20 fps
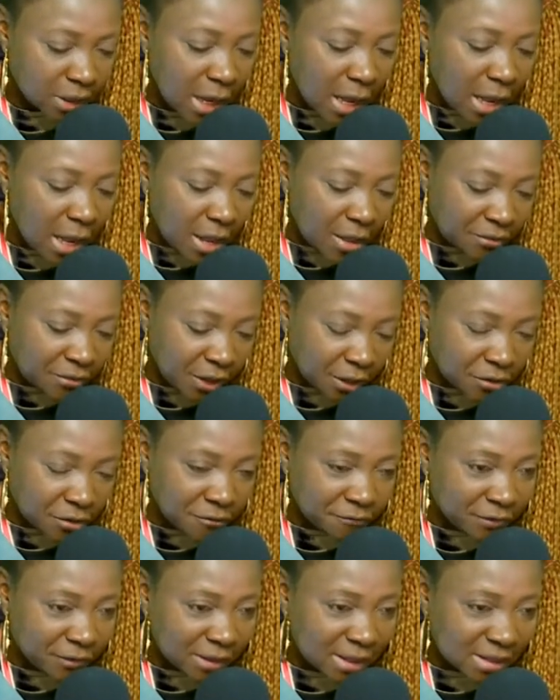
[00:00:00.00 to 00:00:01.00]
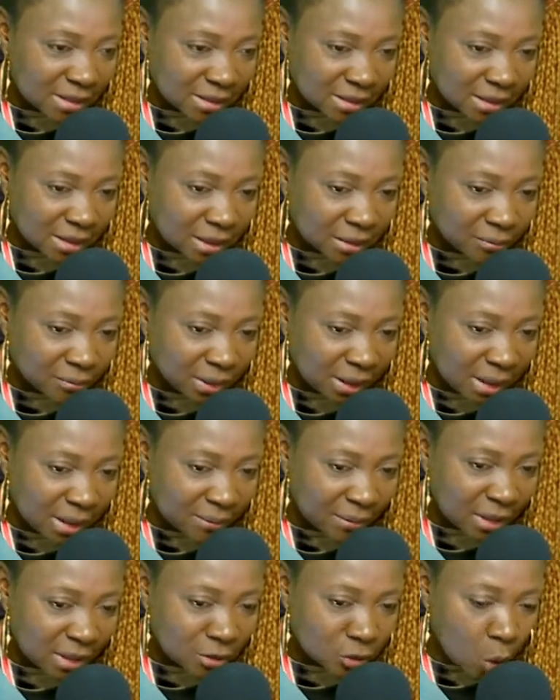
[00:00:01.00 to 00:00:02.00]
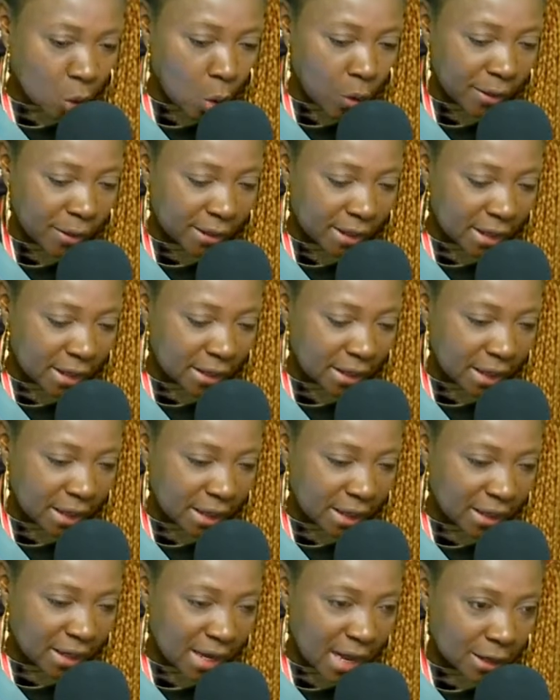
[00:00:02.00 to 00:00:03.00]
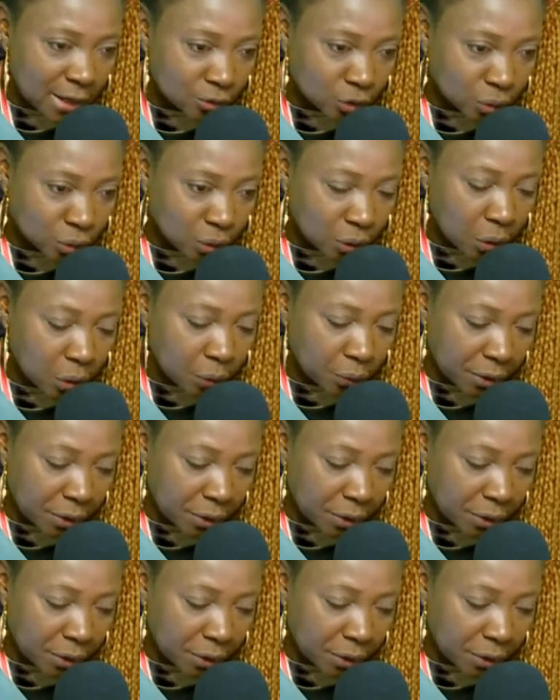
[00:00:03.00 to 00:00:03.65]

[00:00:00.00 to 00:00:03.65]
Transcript: Thank you for listening. My name is Oikike Igado Kure.